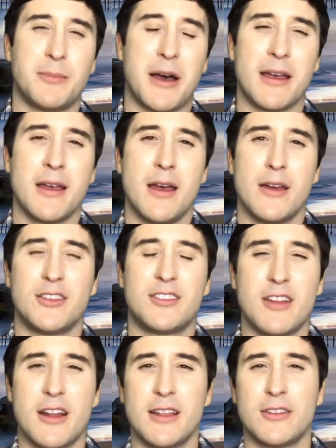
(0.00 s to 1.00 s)
by
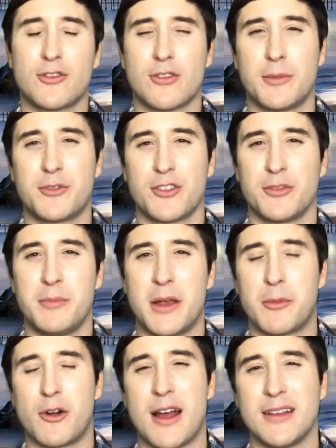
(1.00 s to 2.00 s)
studying scriptures,
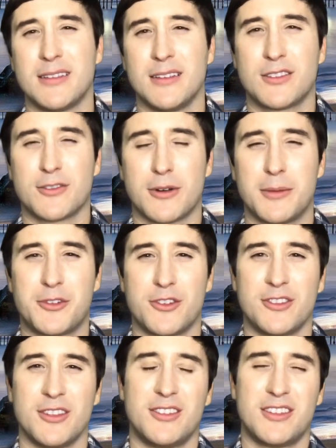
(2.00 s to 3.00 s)
memorizing
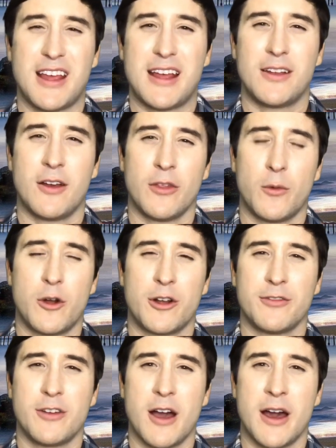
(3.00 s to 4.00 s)
scriptures, and standing on the Word
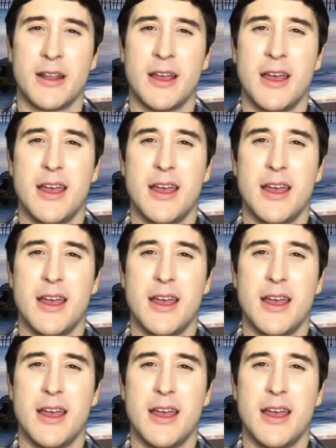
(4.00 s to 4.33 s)
of God.